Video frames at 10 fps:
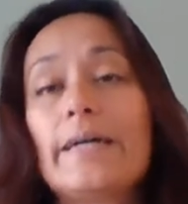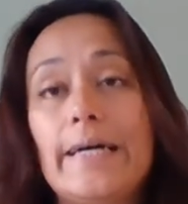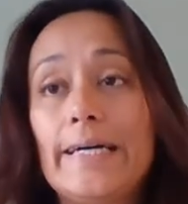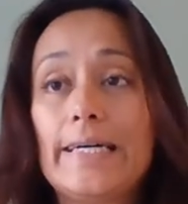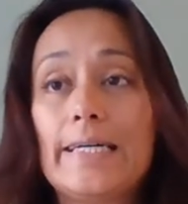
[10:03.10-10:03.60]

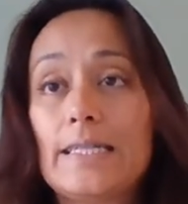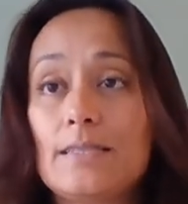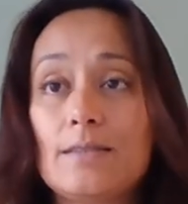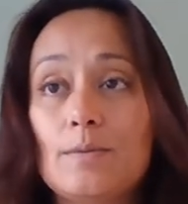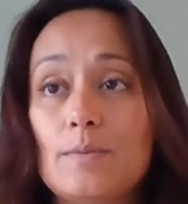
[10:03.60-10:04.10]

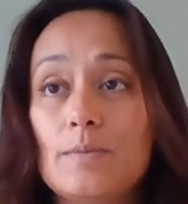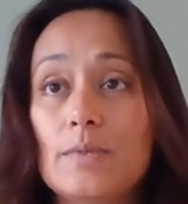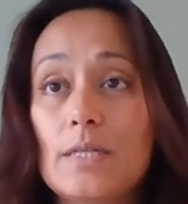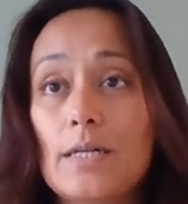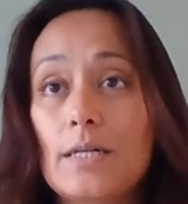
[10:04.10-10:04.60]
And
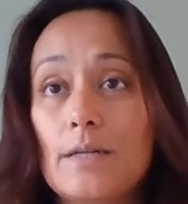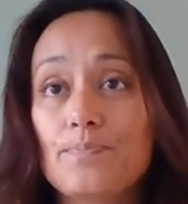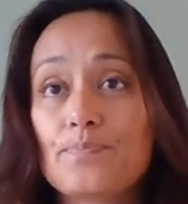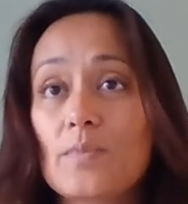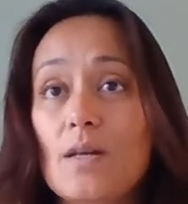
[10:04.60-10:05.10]

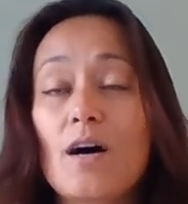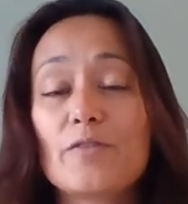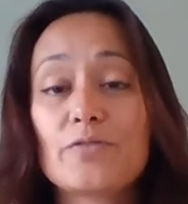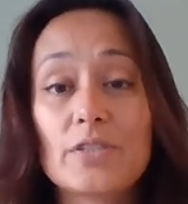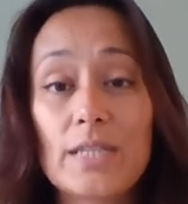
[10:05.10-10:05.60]

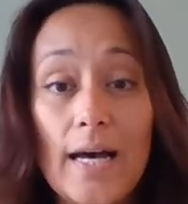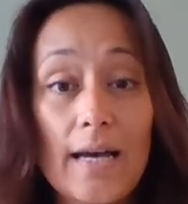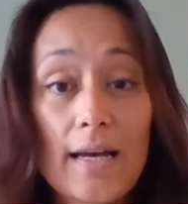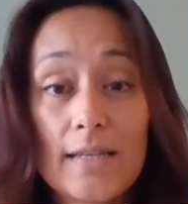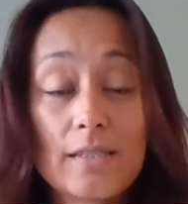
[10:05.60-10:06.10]
often
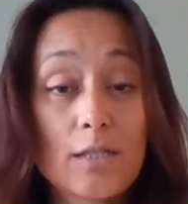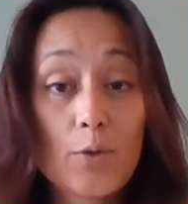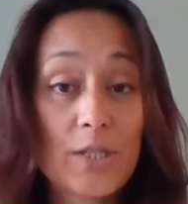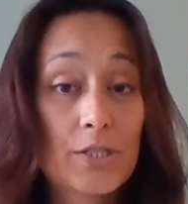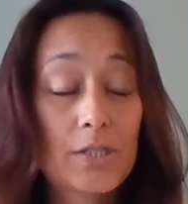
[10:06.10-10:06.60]
I ask a
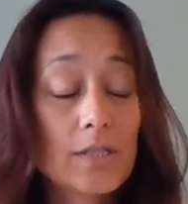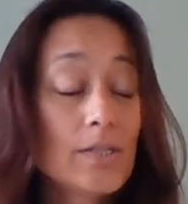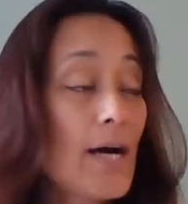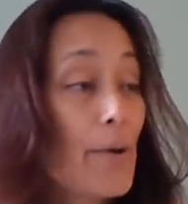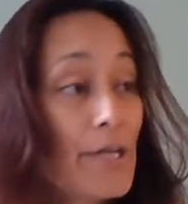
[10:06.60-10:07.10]
question,
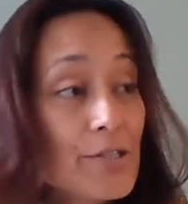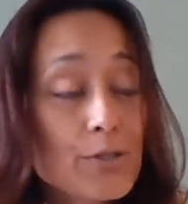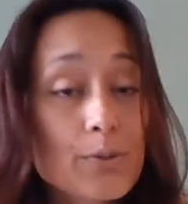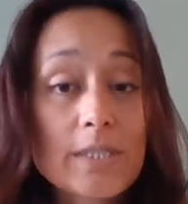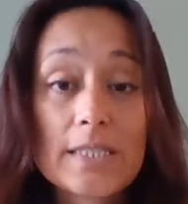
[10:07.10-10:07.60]
oh, how are you
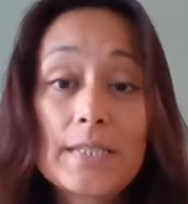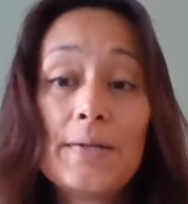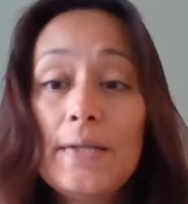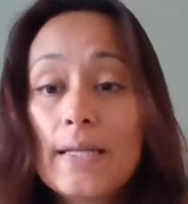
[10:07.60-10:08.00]
doing?